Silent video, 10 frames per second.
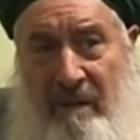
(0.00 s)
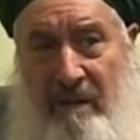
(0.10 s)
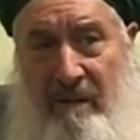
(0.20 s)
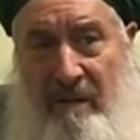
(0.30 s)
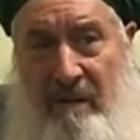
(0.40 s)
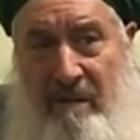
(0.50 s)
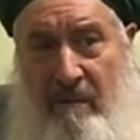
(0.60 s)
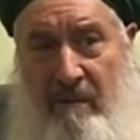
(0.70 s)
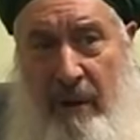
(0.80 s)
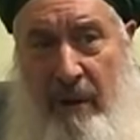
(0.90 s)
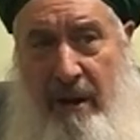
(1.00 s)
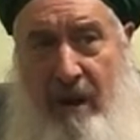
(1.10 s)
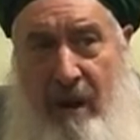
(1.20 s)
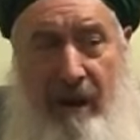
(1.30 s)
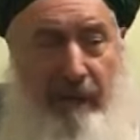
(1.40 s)
used to sing, break
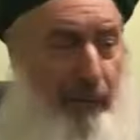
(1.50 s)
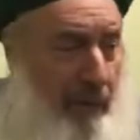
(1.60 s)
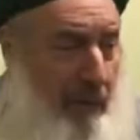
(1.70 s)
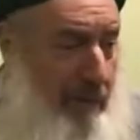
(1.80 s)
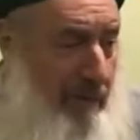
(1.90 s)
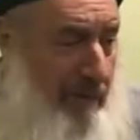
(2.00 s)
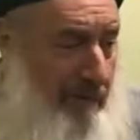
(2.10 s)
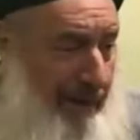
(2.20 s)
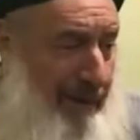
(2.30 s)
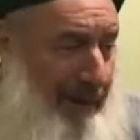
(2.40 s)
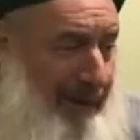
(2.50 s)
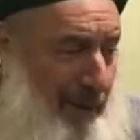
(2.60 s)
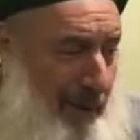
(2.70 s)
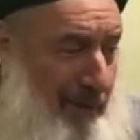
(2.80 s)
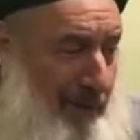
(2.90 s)
on through to
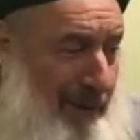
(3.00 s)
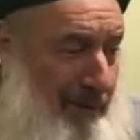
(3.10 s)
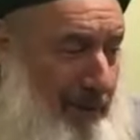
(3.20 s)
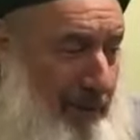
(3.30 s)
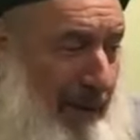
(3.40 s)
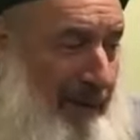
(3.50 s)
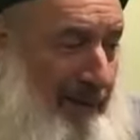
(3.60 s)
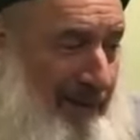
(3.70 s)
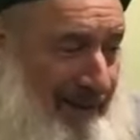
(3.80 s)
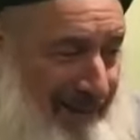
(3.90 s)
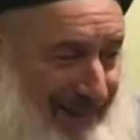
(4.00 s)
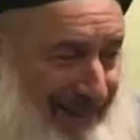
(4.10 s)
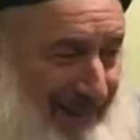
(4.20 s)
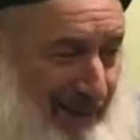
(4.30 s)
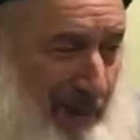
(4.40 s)
the other side.
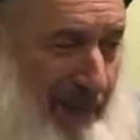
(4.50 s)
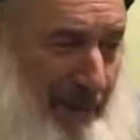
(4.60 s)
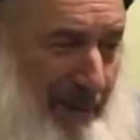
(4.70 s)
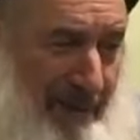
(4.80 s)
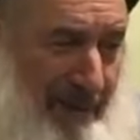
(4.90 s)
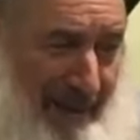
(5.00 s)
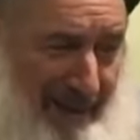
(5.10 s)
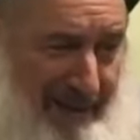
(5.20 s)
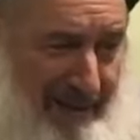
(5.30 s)
Well, I was saying,